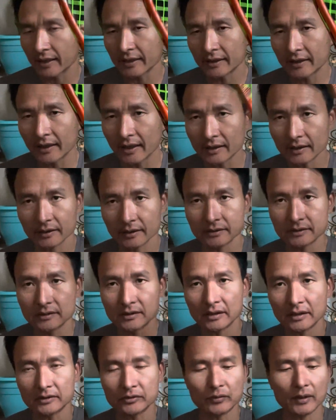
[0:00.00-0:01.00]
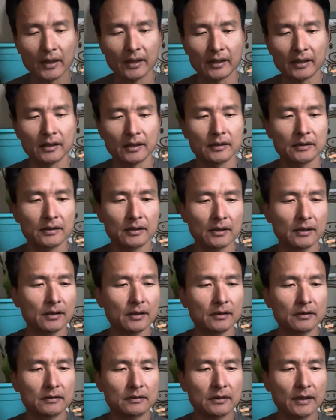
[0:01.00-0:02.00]
get is this racket, the
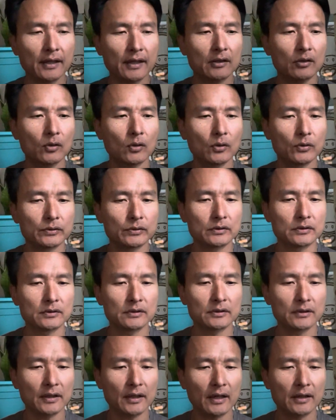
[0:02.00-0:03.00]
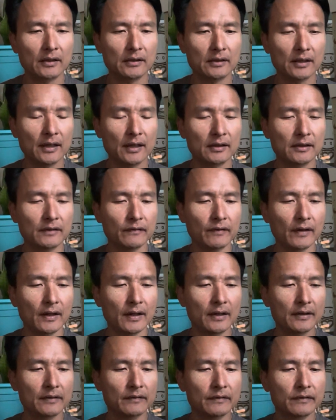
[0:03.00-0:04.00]
N-Code
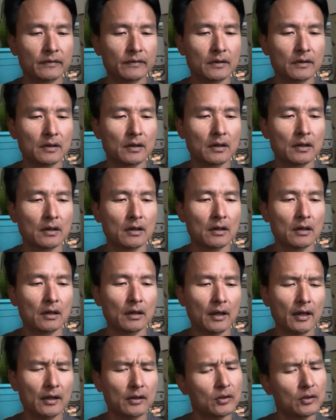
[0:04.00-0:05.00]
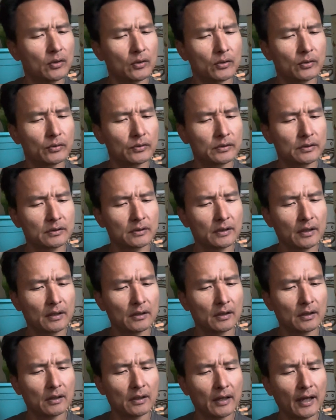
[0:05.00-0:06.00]
N95, N-Code
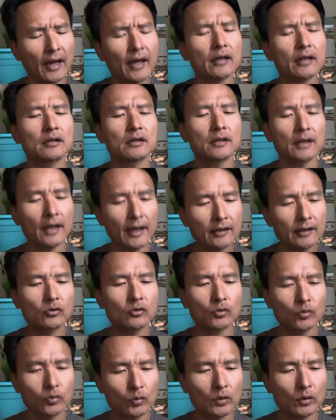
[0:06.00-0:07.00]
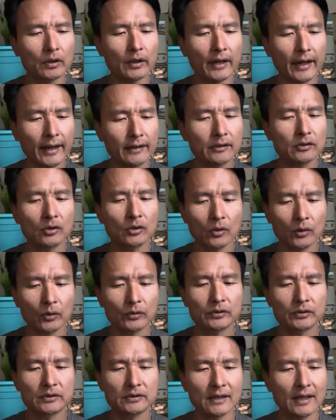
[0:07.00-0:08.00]
N-Tour
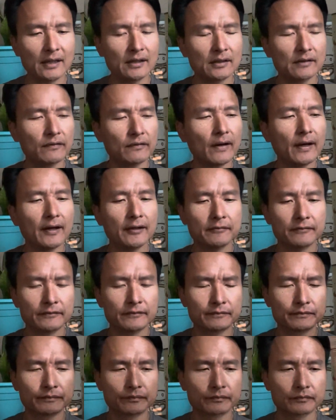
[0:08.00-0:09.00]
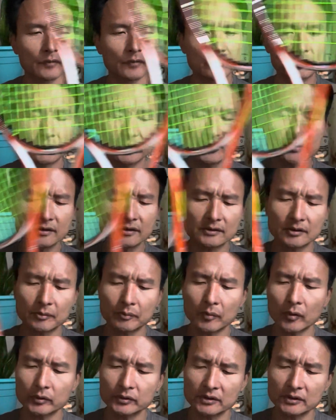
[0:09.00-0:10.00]
N-Code 95. So this is
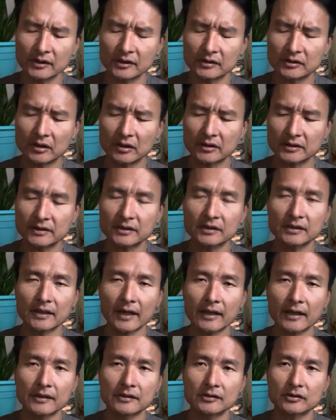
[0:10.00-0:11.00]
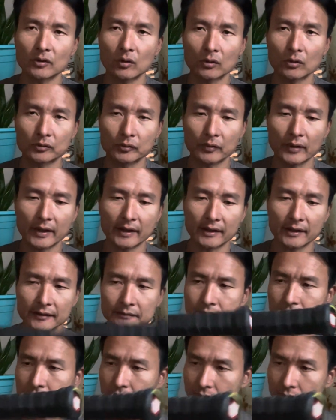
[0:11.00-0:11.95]
supposedly Justin Hannon's old racket,